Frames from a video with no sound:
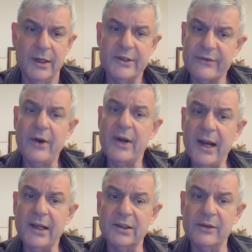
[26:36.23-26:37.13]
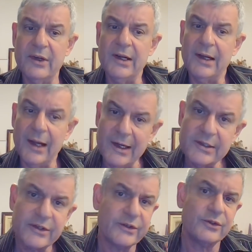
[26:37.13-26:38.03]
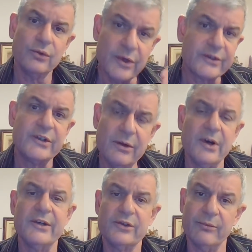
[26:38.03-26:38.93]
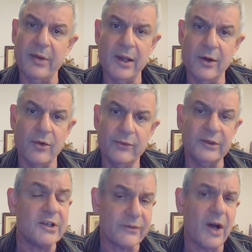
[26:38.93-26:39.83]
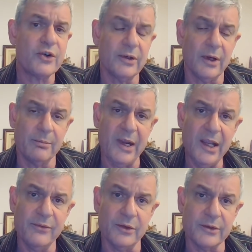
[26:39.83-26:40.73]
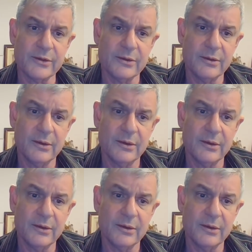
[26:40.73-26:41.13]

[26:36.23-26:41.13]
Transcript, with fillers: It's very negative, and it leads to a series of dysfunctional behaviors.